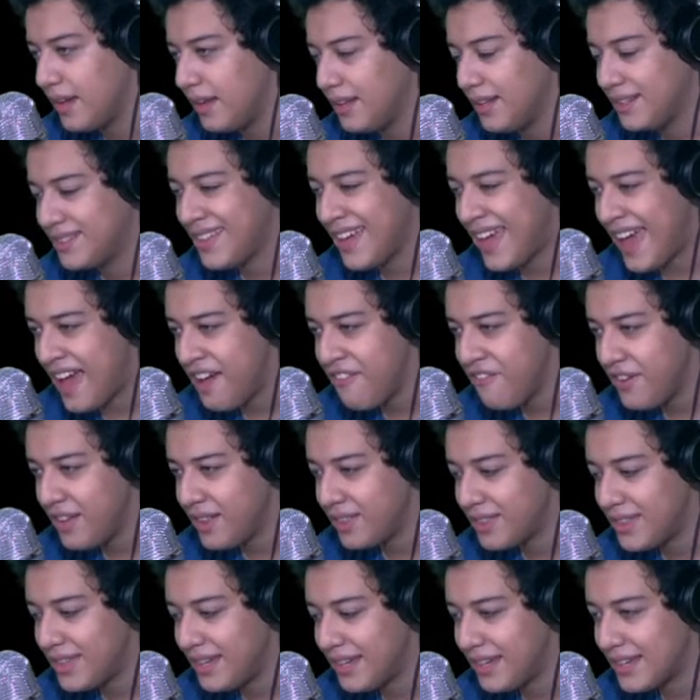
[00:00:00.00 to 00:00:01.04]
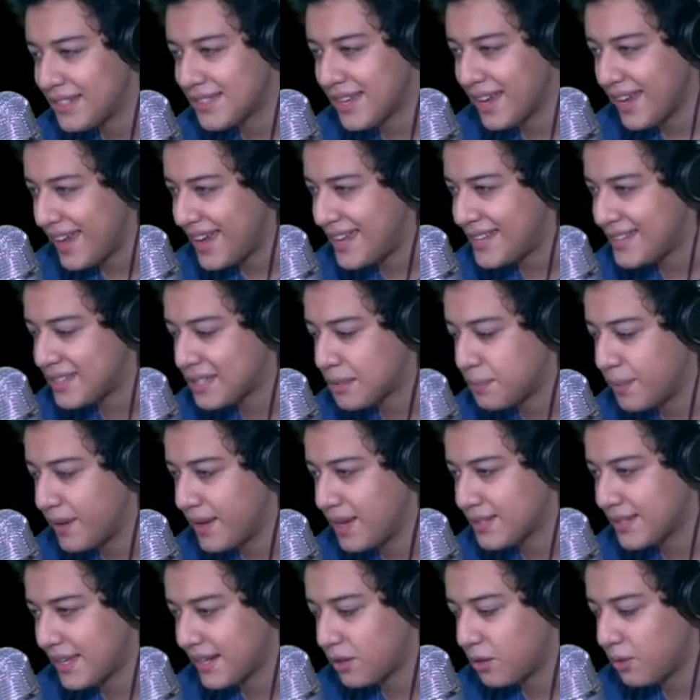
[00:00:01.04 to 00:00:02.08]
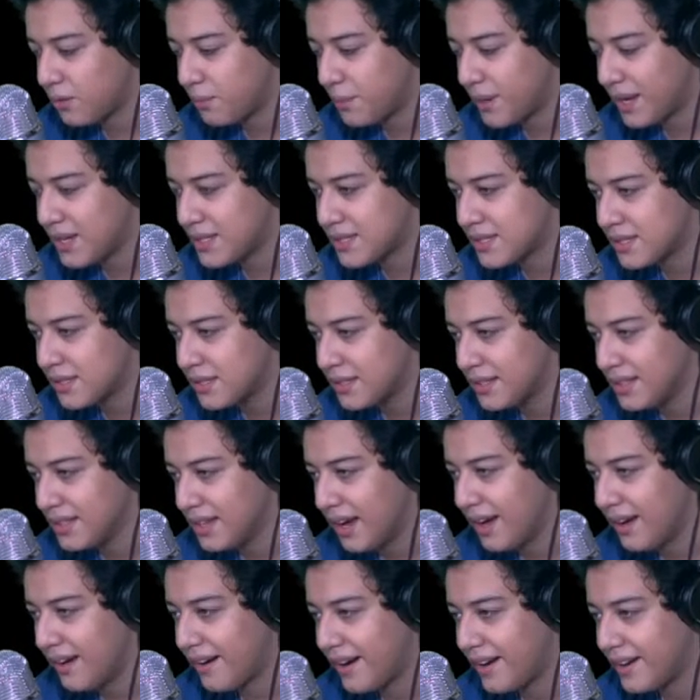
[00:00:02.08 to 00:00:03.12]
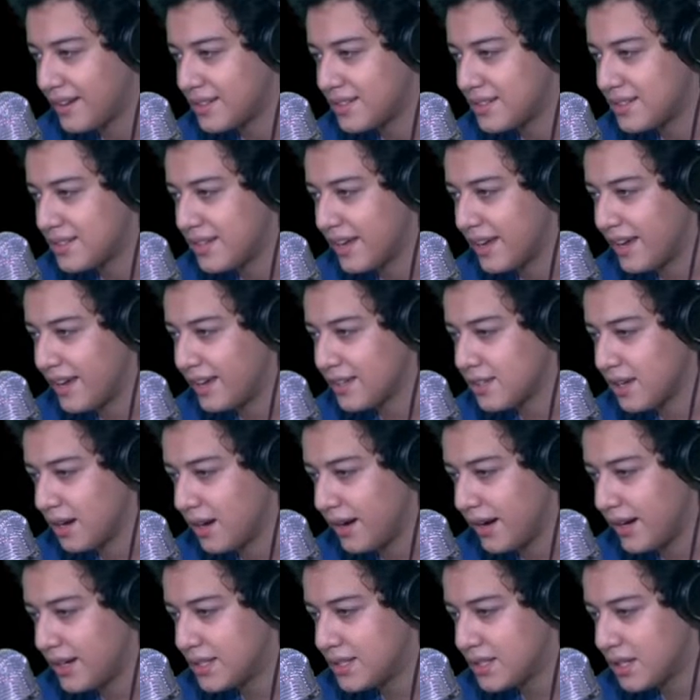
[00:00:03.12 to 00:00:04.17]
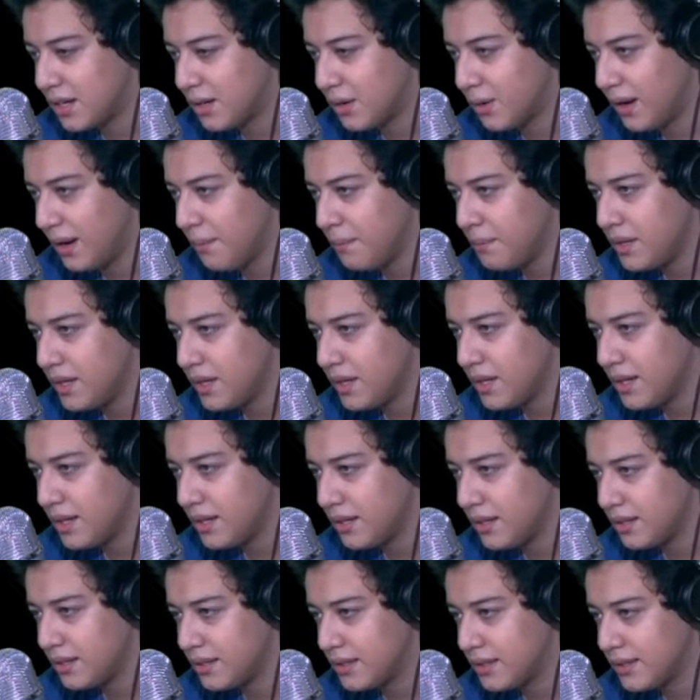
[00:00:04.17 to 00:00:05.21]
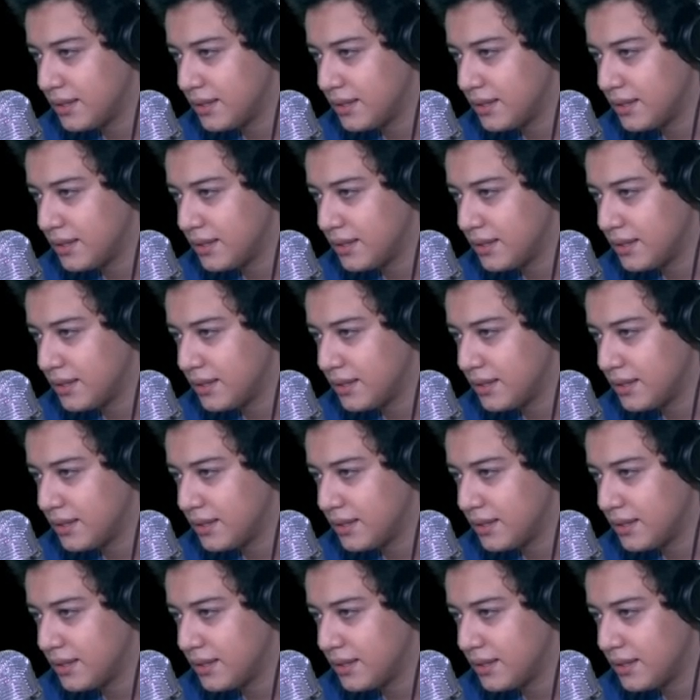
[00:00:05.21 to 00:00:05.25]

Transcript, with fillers: Like the heavy thing is a hint because I don't, because, all right, yes, all right. So I'm gonna.